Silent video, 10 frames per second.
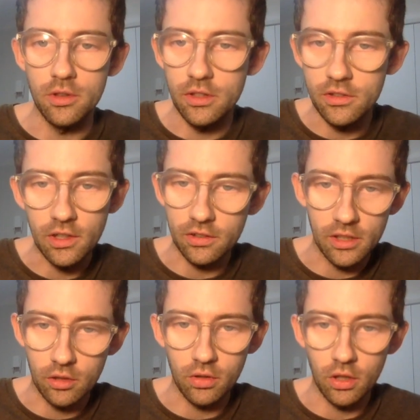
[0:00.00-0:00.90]
this is just an
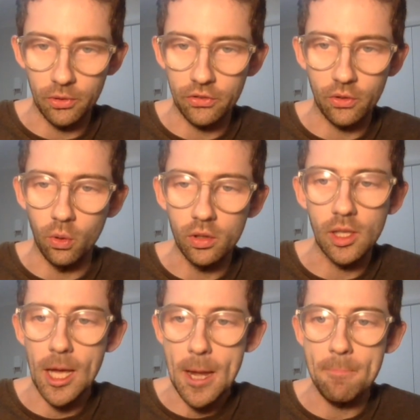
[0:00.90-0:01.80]
incredible
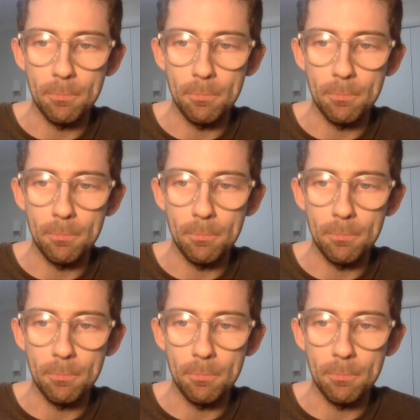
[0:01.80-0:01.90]
scoreline.